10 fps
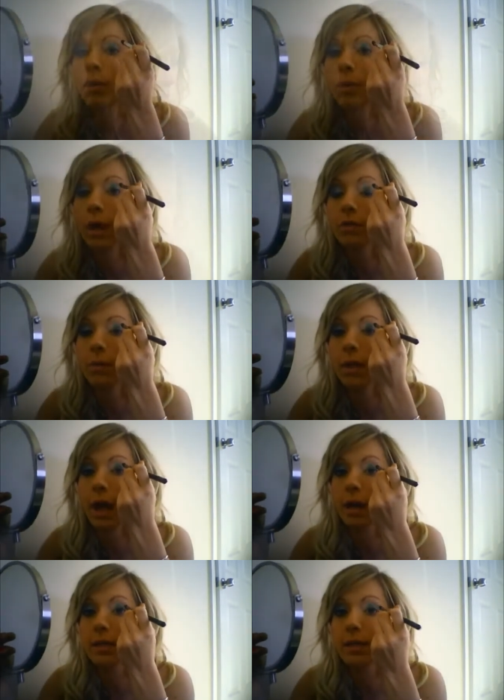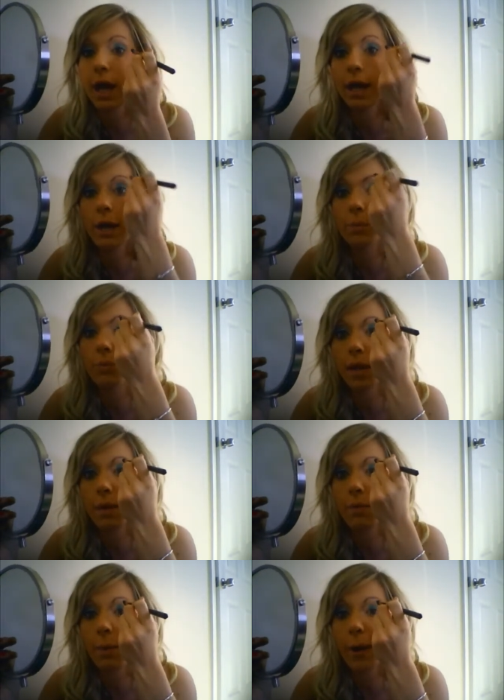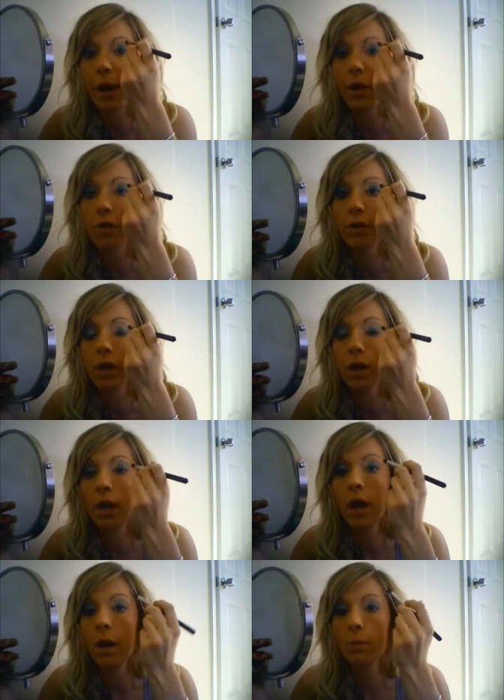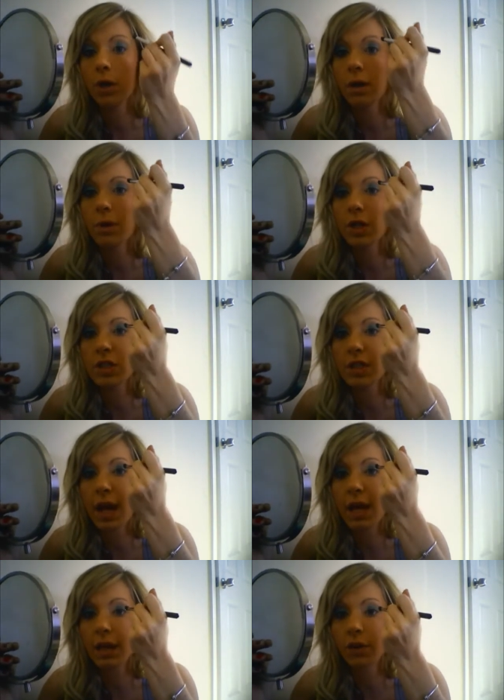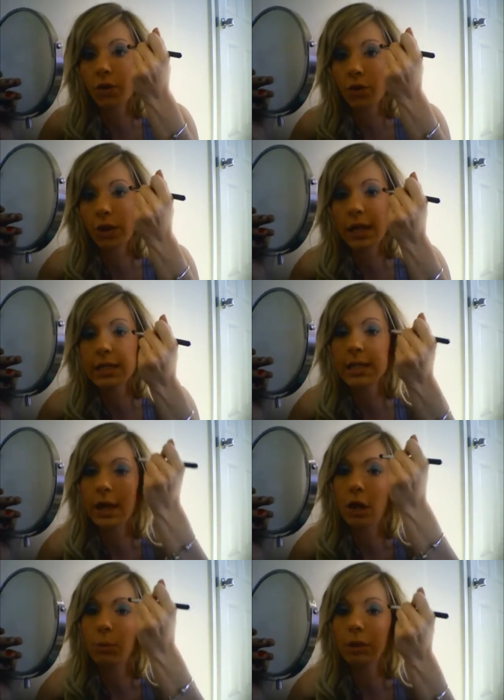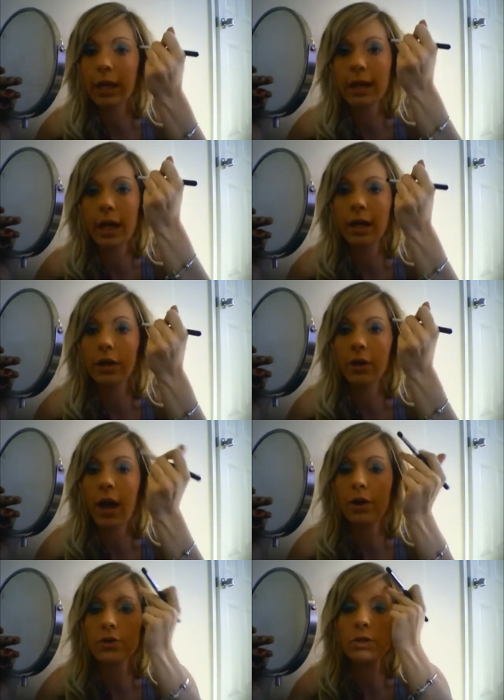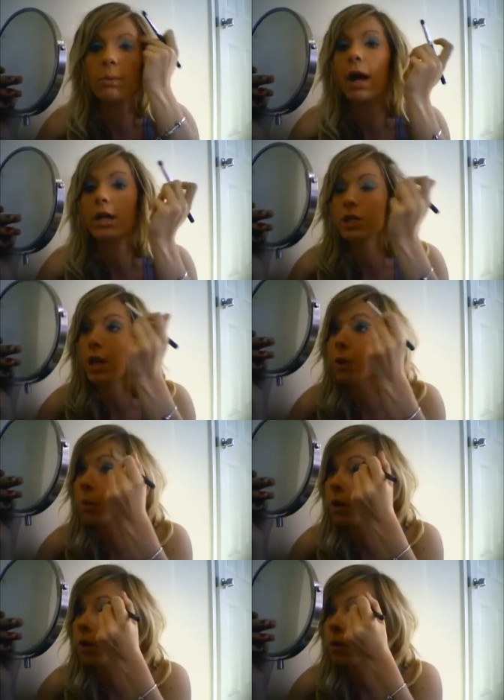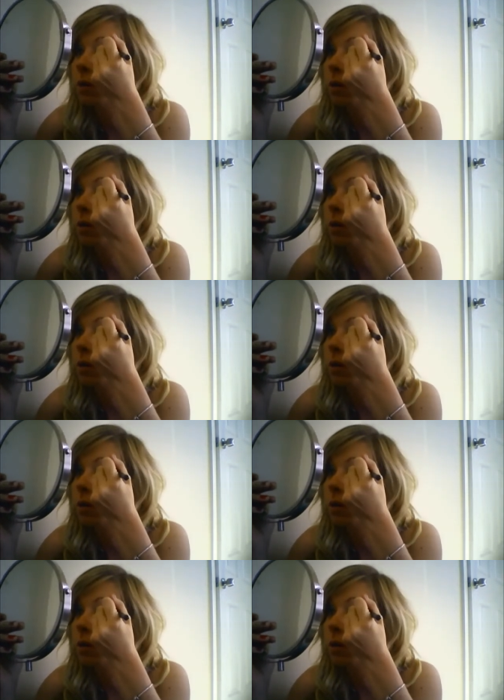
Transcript: right from the outside and bringing my way over, pretty much staying in the crease, and then I'll blend that color out into my eyeshadow bone.